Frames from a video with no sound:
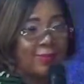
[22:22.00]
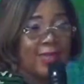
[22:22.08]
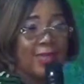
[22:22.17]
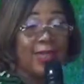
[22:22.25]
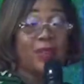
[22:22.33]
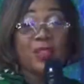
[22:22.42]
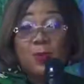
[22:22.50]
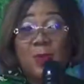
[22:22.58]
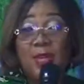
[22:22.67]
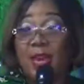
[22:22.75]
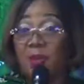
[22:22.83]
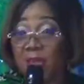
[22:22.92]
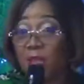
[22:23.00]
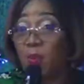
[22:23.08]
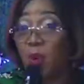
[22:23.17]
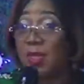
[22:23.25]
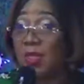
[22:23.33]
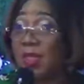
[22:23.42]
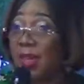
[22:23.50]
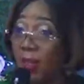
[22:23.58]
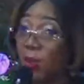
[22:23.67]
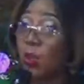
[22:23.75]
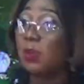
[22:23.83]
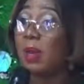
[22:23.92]
And every speaker really wants a
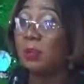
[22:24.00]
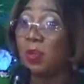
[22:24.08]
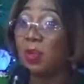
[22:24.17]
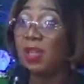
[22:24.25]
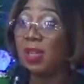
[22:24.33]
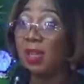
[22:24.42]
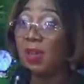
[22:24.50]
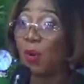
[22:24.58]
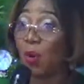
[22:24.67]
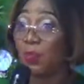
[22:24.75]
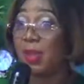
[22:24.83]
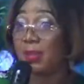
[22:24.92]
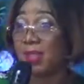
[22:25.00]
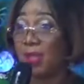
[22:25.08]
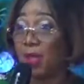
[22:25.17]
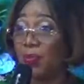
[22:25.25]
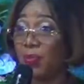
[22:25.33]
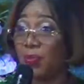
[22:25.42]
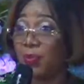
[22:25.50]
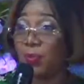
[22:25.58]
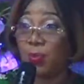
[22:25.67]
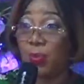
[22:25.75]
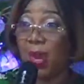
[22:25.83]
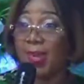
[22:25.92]
good memory of themselves,
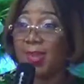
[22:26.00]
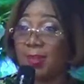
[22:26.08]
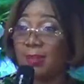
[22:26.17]
right?